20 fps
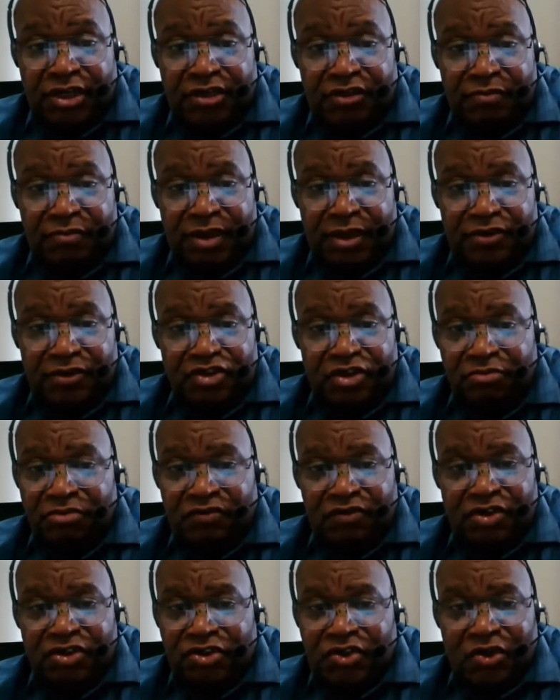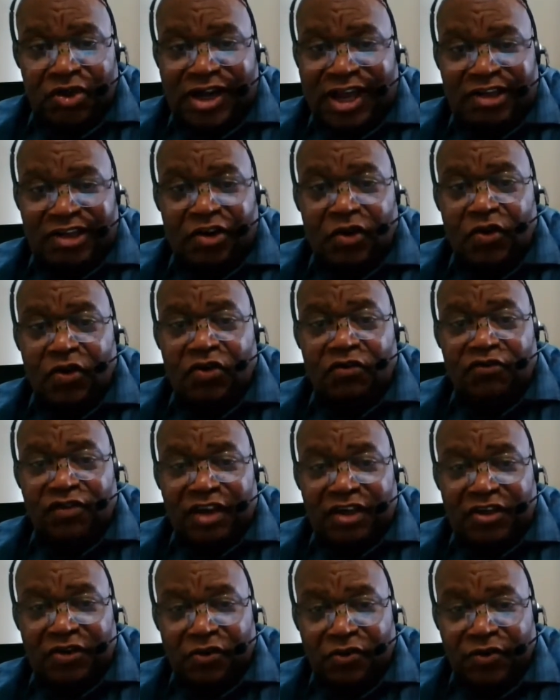Gentlemen, some of us don't like to go to
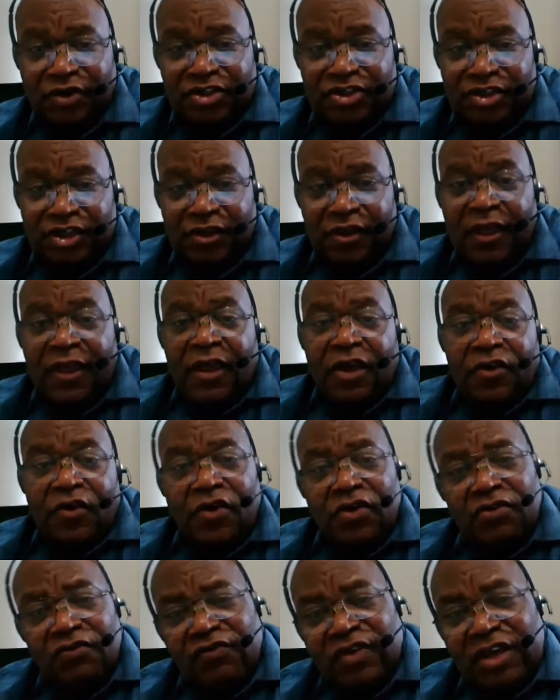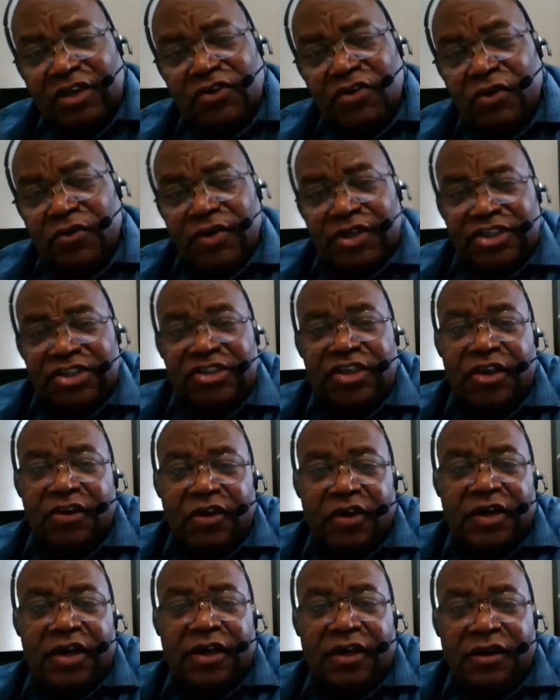Victoria's Secret. Go to Victoria's
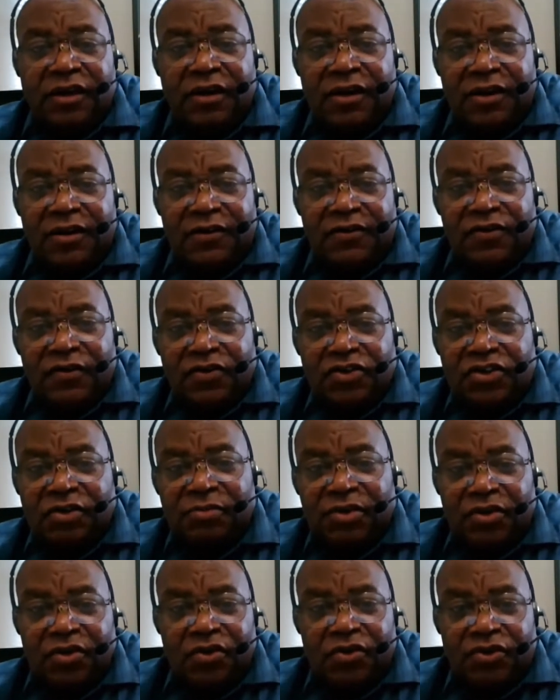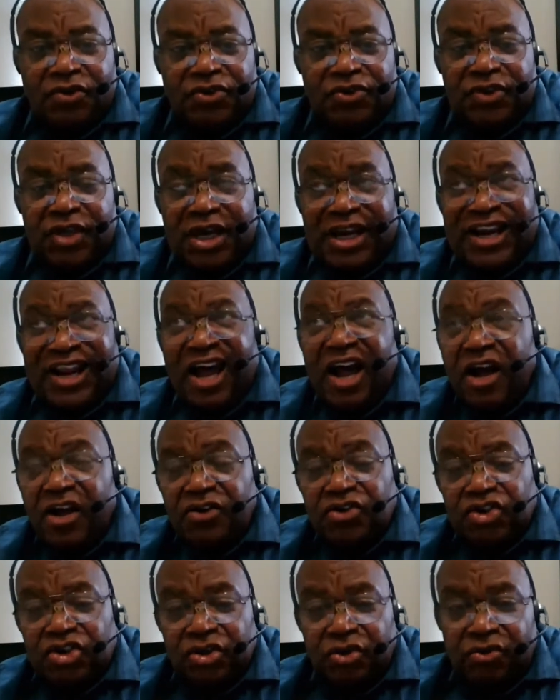Secret and some of those
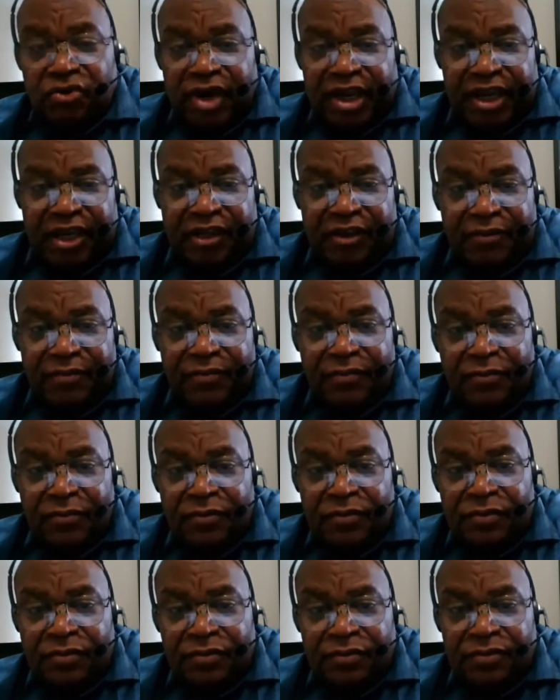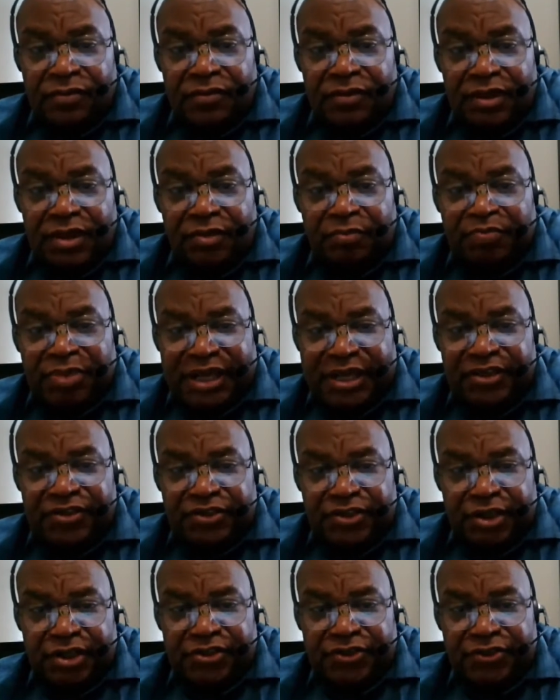lingerie
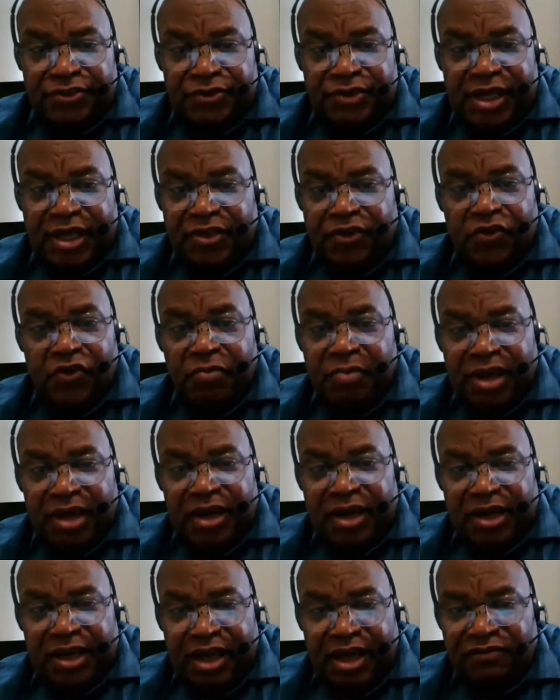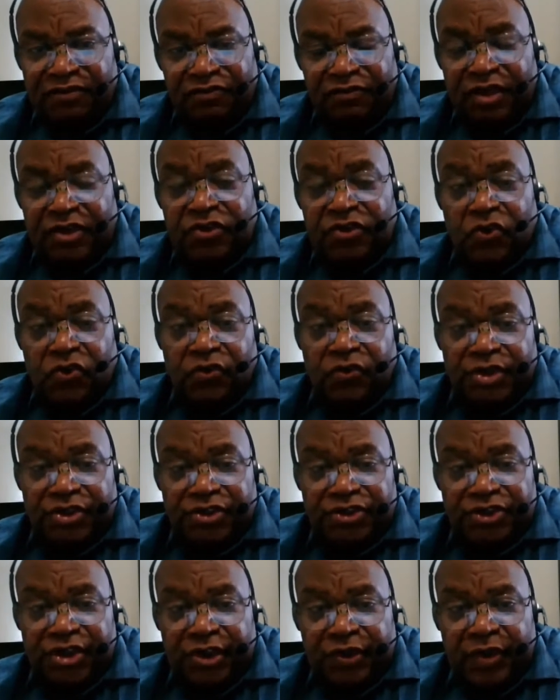places that you may not have a
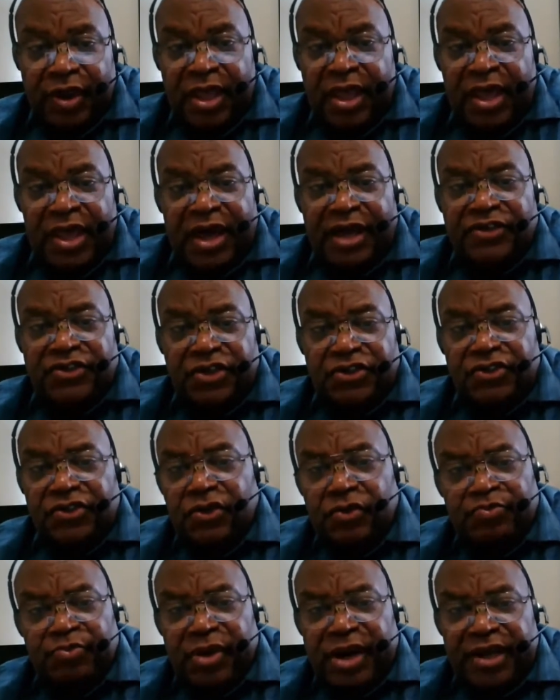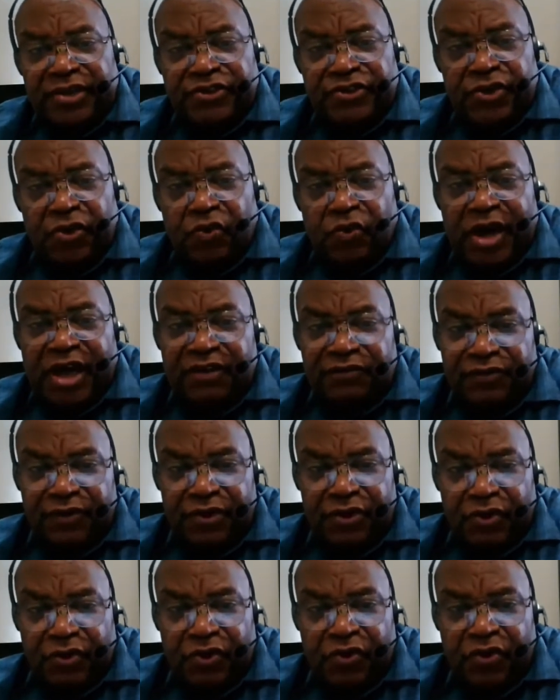Victoria's Secret, and just surprise your
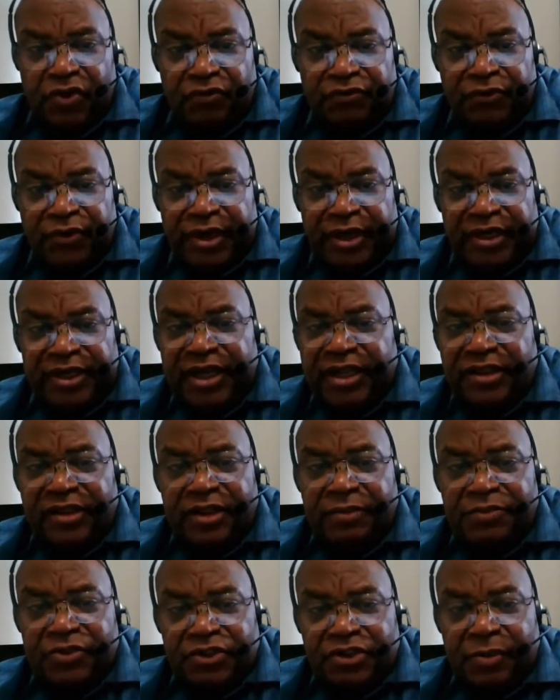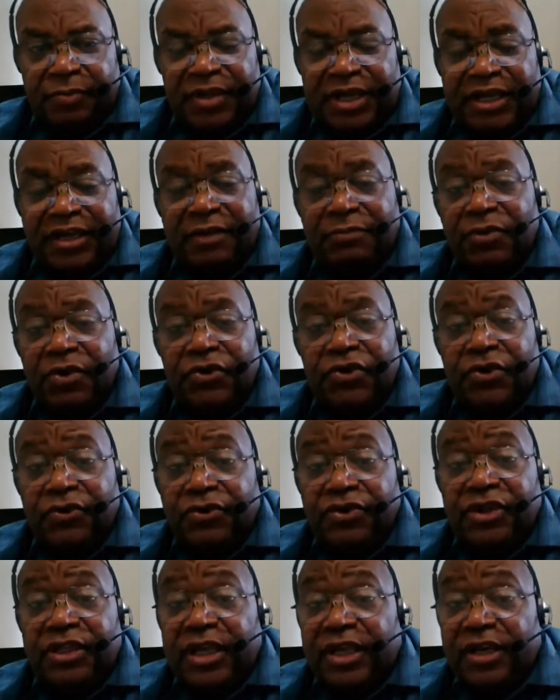wife or your girlfriend. Get them let them know you
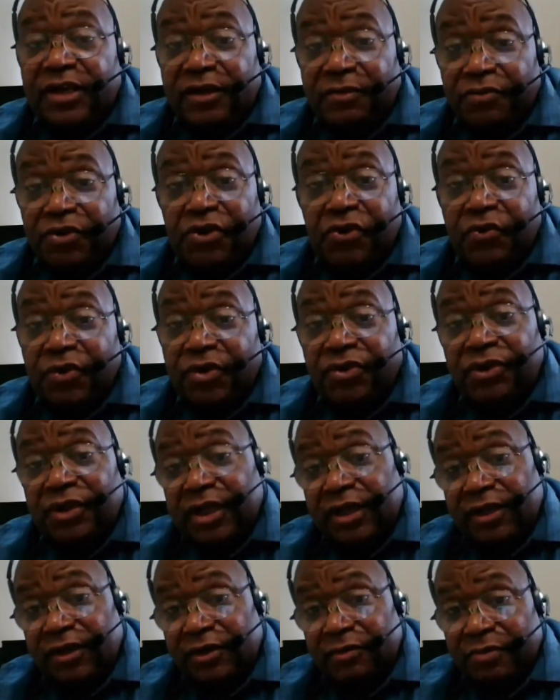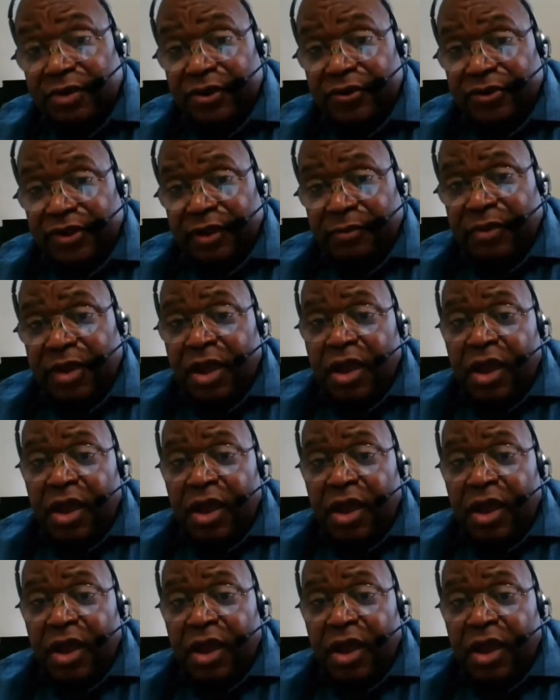were thinking about them.